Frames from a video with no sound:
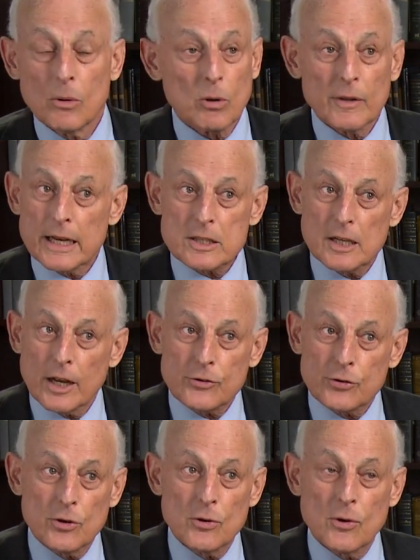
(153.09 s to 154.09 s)
Well, that's not
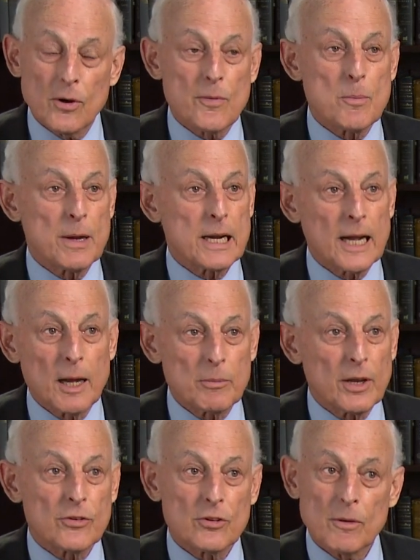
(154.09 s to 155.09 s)
true of the big
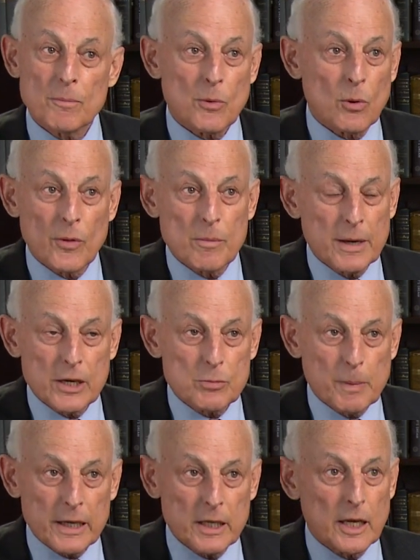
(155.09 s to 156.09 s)
companies or the big
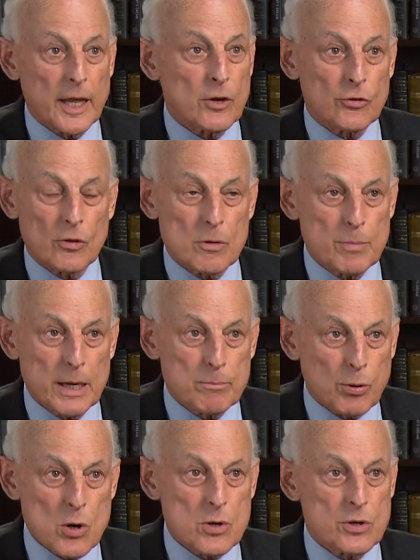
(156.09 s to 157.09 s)
speculators or the big
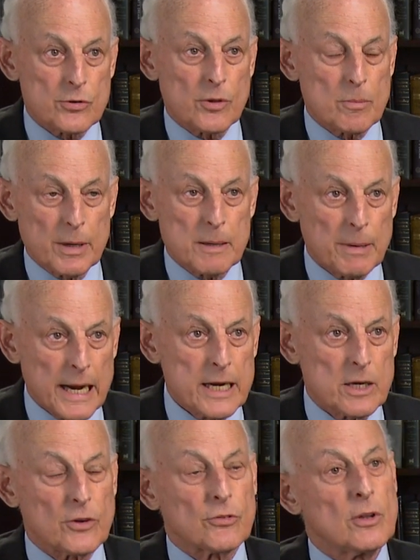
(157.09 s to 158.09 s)
brokers or the big
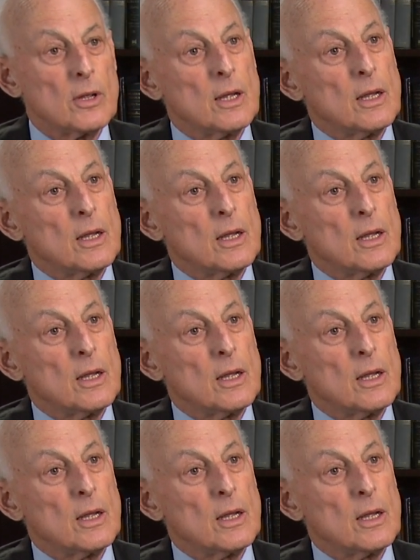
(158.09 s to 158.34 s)
bankers.